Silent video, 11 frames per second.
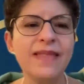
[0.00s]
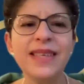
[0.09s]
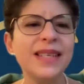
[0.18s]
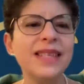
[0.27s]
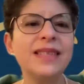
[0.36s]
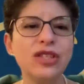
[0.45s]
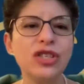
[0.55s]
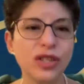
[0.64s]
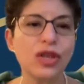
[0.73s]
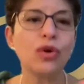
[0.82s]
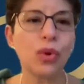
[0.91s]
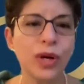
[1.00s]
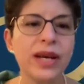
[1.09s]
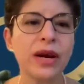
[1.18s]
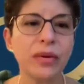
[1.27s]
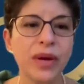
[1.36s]
This isn't just an
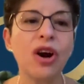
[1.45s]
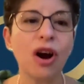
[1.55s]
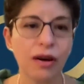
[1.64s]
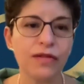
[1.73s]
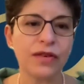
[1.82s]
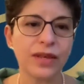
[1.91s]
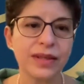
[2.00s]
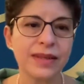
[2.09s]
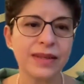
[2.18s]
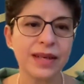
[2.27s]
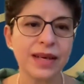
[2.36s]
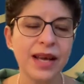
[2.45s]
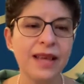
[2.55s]
ordinary conference.